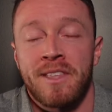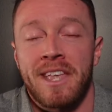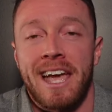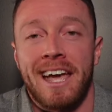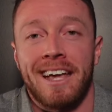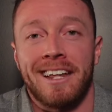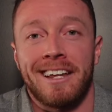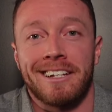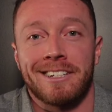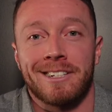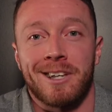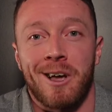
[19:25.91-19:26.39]

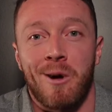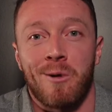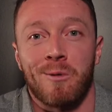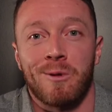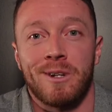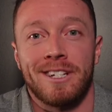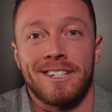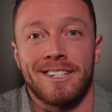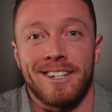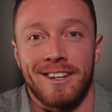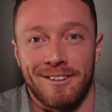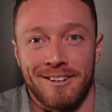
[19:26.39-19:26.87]
And as
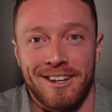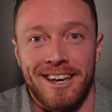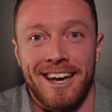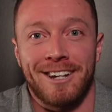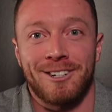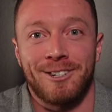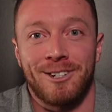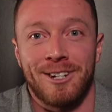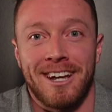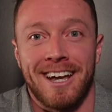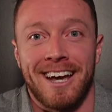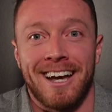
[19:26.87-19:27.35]
always, I'll
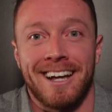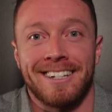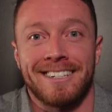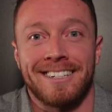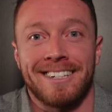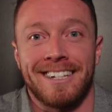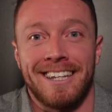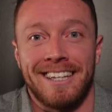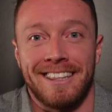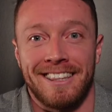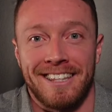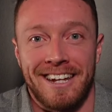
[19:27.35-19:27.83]
catch you
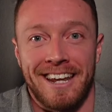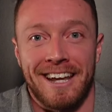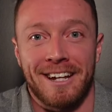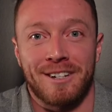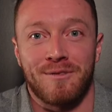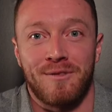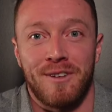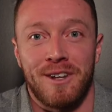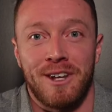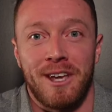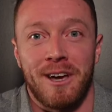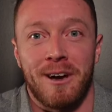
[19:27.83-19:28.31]
guys in the
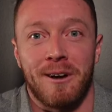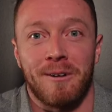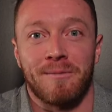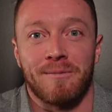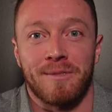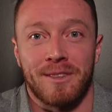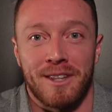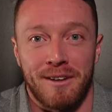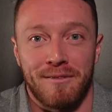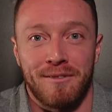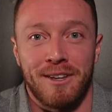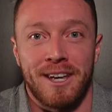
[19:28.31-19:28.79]
next video.
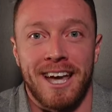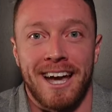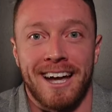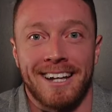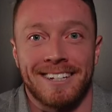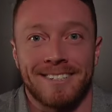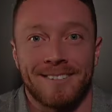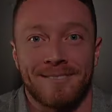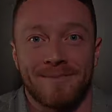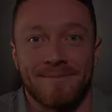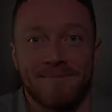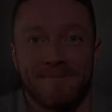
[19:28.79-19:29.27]
Love you
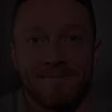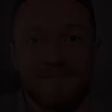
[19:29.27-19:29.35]
guys.